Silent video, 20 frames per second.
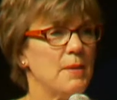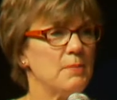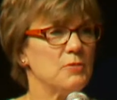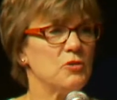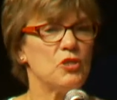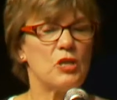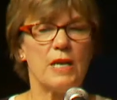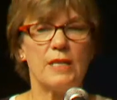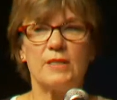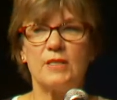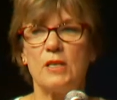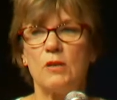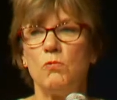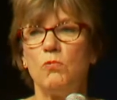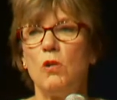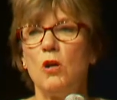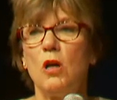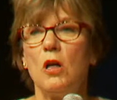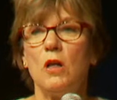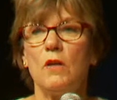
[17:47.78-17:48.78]
Jesse
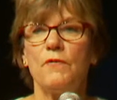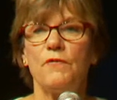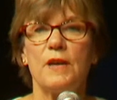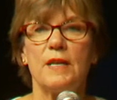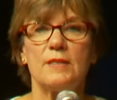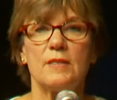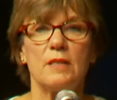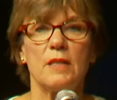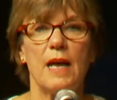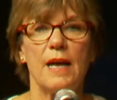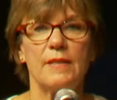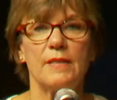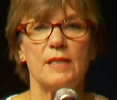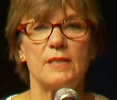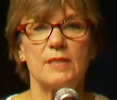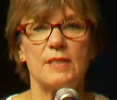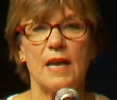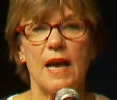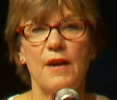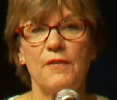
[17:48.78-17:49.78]
Wolf has led
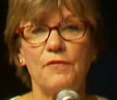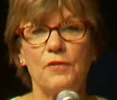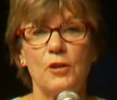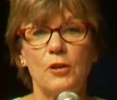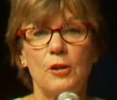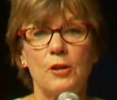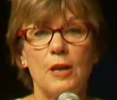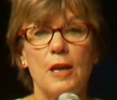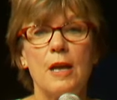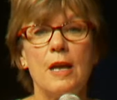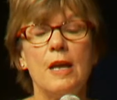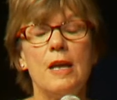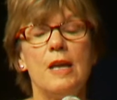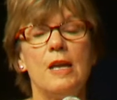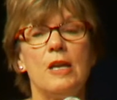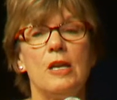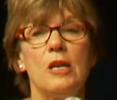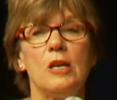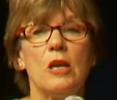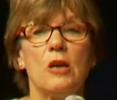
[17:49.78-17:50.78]
this effort.
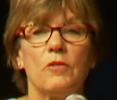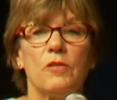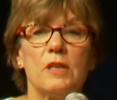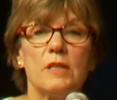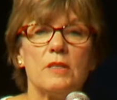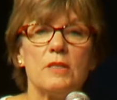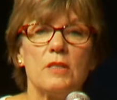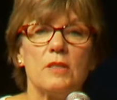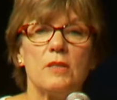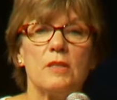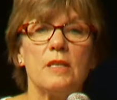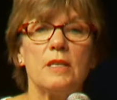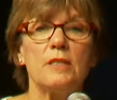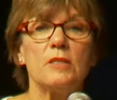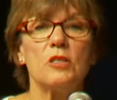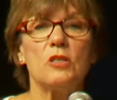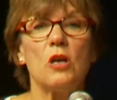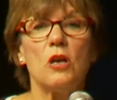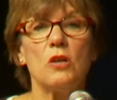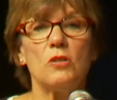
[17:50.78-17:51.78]
You know,
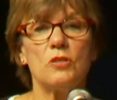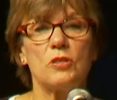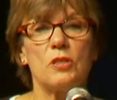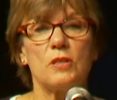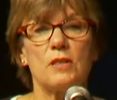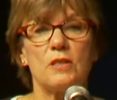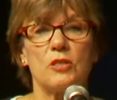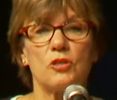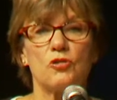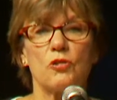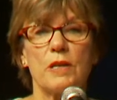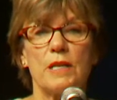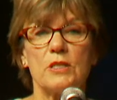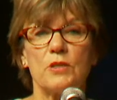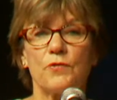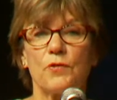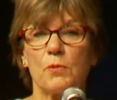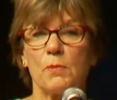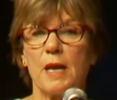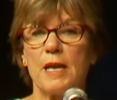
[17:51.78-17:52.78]
this goes to this
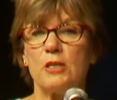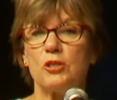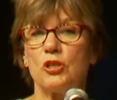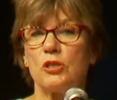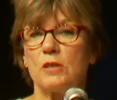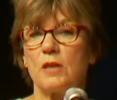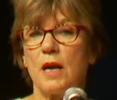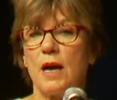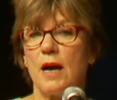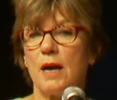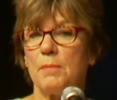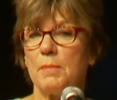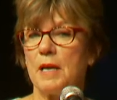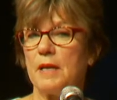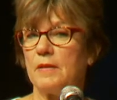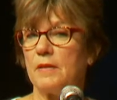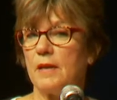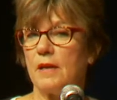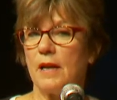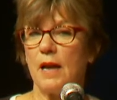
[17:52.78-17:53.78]
transformation
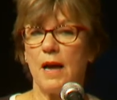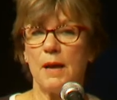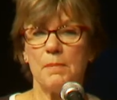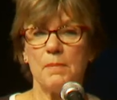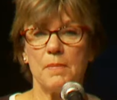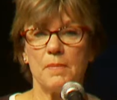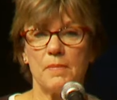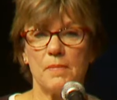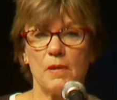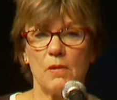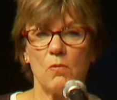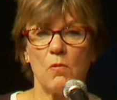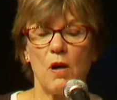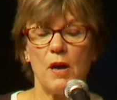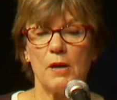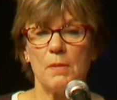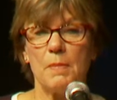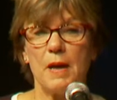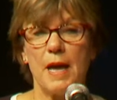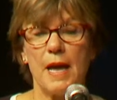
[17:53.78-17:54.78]
comment that I
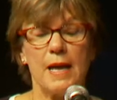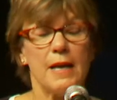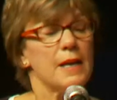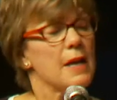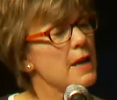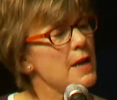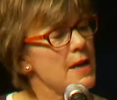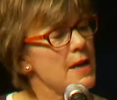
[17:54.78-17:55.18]
want to make.